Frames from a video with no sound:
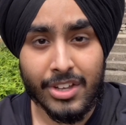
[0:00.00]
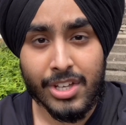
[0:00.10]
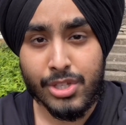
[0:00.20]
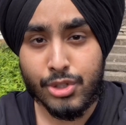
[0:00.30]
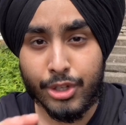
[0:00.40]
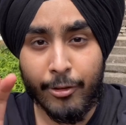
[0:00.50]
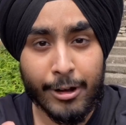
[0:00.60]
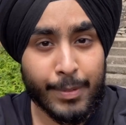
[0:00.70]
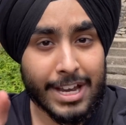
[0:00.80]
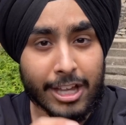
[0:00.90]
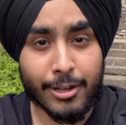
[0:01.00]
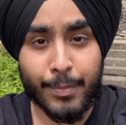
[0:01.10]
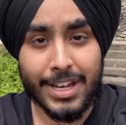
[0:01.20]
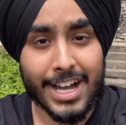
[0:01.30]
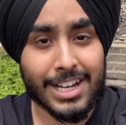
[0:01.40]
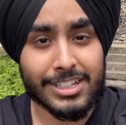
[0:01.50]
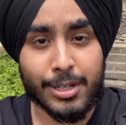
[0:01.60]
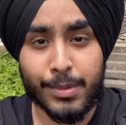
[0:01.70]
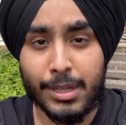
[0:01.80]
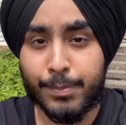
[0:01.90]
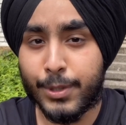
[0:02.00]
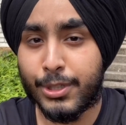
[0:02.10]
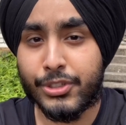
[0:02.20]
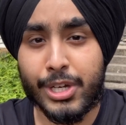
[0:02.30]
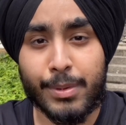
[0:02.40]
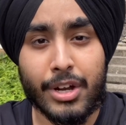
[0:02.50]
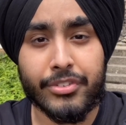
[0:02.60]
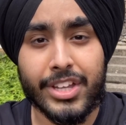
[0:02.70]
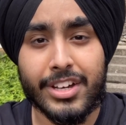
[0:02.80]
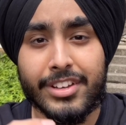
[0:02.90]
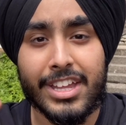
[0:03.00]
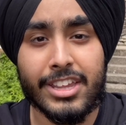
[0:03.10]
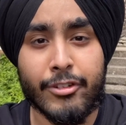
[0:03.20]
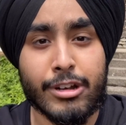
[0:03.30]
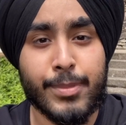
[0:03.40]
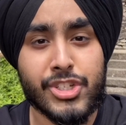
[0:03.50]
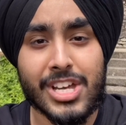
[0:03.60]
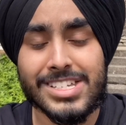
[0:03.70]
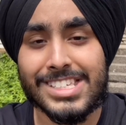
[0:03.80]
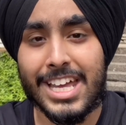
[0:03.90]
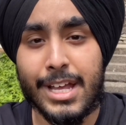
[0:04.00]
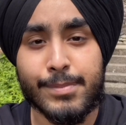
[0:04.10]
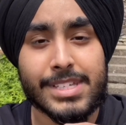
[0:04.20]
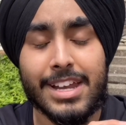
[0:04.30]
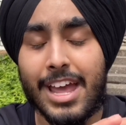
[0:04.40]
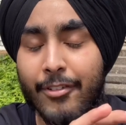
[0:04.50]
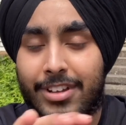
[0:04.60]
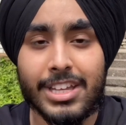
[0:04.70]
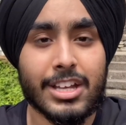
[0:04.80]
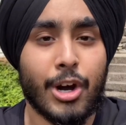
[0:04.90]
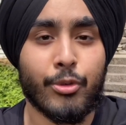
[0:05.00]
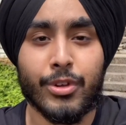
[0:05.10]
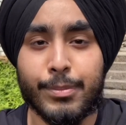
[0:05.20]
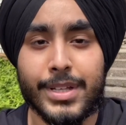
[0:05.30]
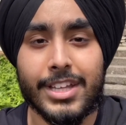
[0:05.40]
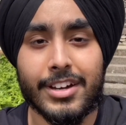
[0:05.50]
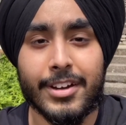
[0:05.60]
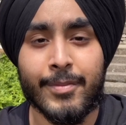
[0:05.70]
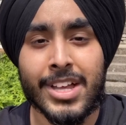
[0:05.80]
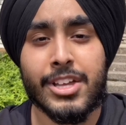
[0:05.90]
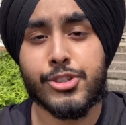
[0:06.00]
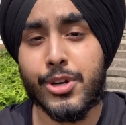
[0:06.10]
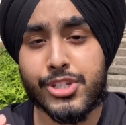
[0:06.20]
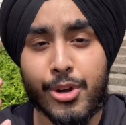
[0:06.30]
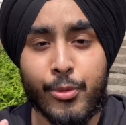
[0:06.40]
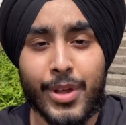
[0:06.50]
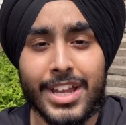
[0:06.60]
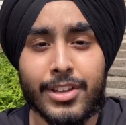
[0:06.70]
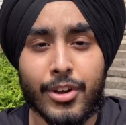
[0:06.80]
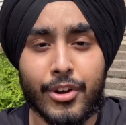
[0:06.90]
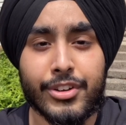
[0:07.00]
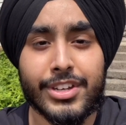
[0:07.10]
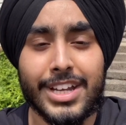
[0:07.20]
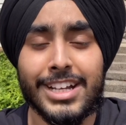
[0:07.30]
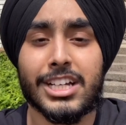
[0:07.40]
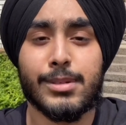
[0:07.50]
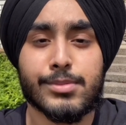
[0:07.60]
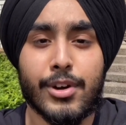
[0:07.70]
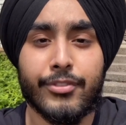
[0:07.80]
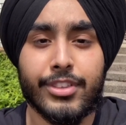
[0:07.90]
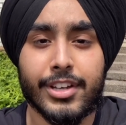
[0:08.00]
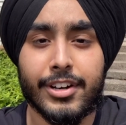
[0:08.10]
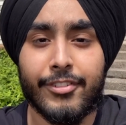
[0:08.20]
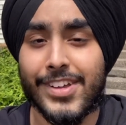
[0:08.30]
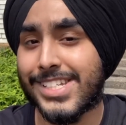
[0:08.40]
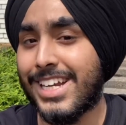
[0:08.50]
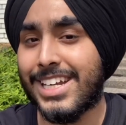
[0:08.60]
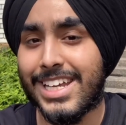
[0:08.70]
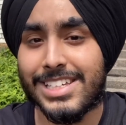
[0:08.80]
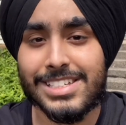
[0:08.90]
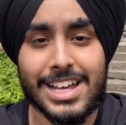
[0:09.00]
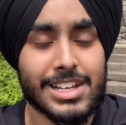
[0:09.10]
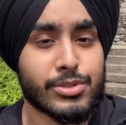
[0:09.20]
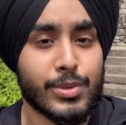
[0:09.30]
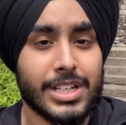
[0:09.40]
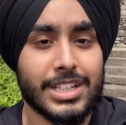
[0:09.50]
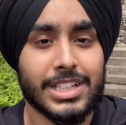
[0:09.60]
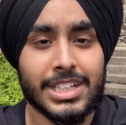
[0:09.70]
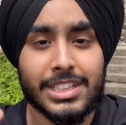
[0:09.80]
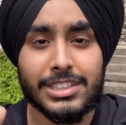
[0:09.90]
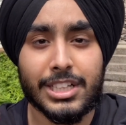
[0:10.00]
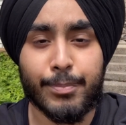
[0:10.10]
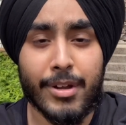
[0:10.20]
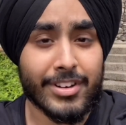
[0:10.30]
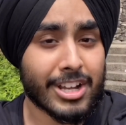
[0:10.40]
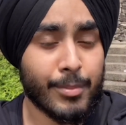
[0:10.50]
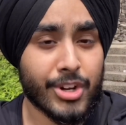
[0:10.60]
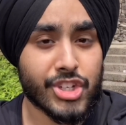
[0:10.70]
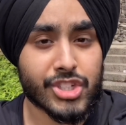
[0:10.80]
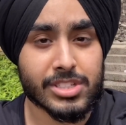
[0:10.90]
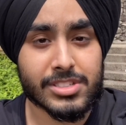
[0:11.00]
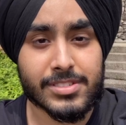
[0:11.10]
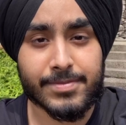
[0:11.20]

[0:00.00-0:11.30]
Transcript: So there will be like a billiard table, pool table out there, then there will be chess games, and everything out will be there. So it's a really good in terms of the facilities as well, the private accommodations.